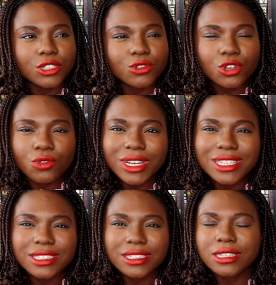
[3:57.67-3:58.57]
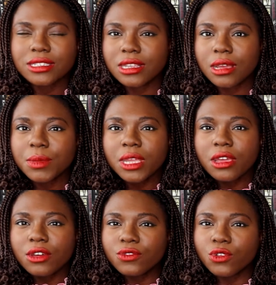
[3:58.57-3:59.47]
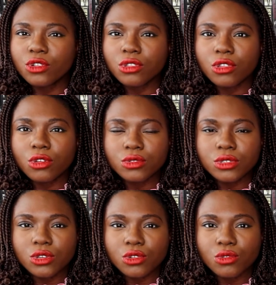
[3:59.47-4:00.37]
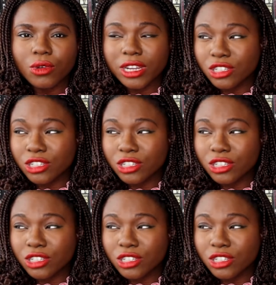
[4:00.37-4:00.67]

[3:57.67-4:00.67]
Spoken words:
really sticks up for those who are